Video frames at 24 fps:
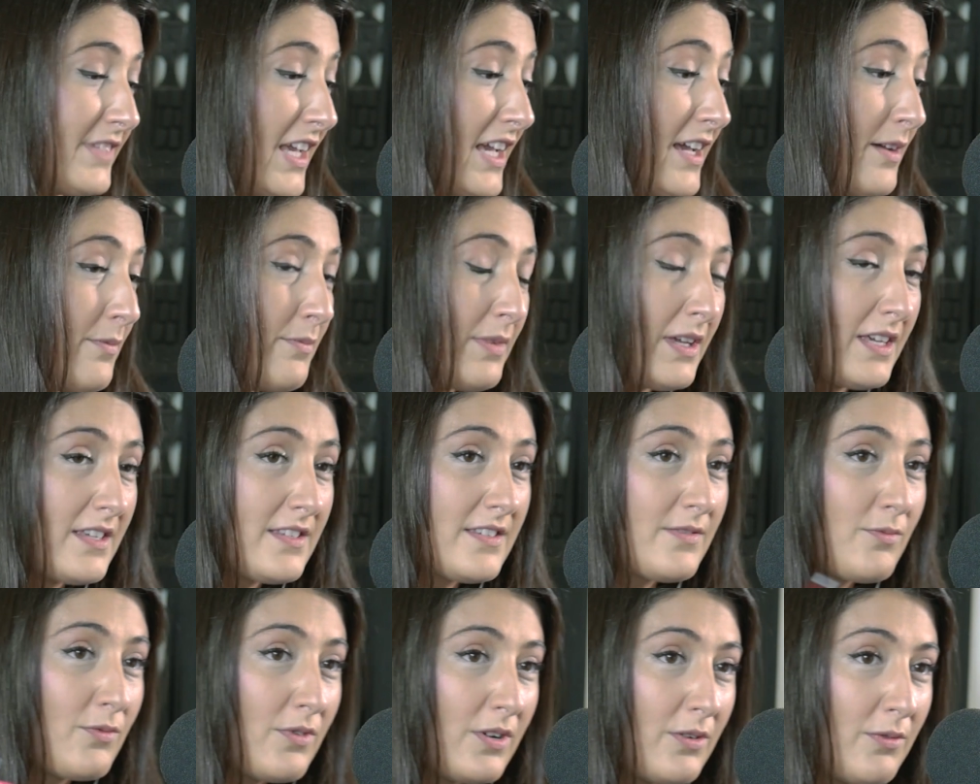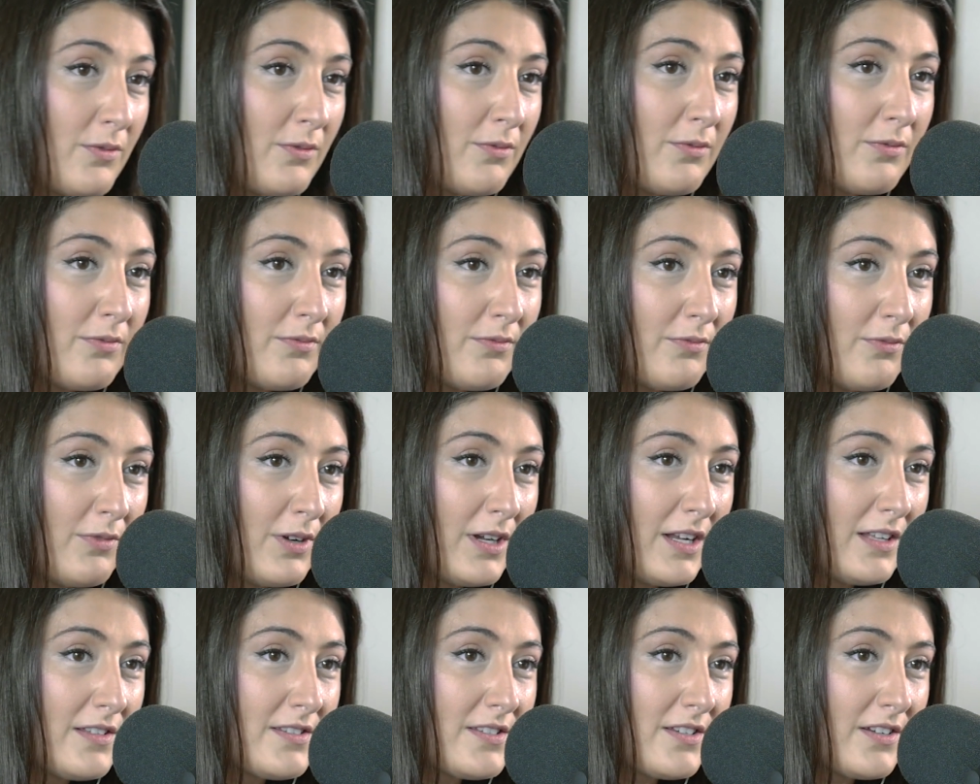Yeah, because
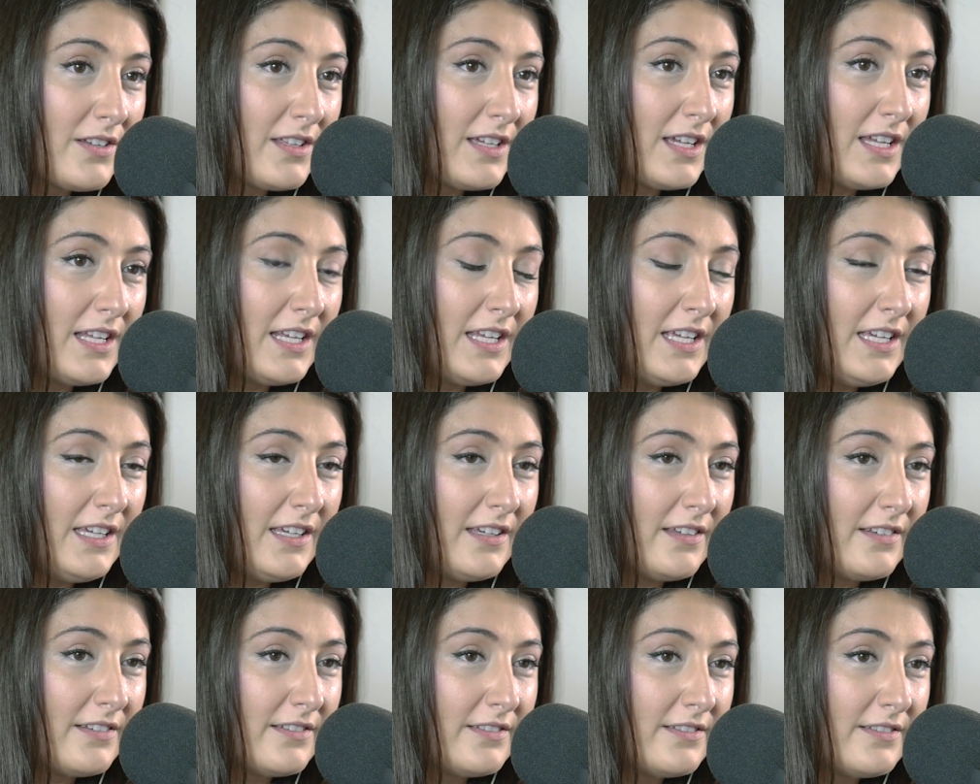what else are they going to eat?